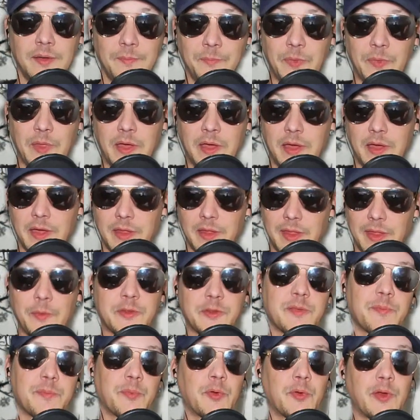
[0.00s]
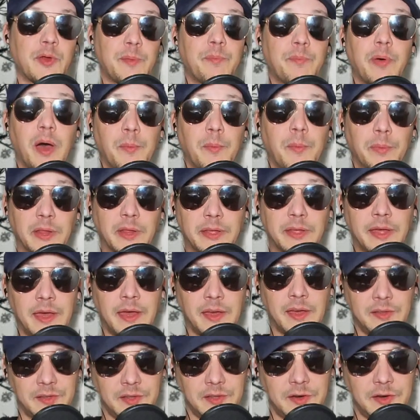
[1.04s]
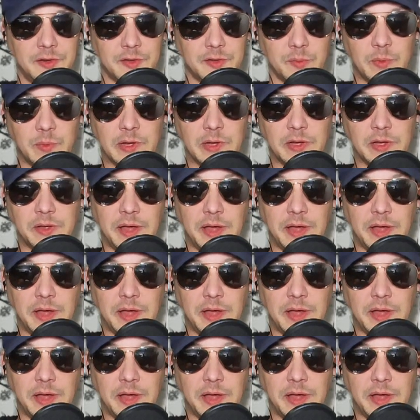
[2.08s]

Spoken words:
that was a pretty public exit as well.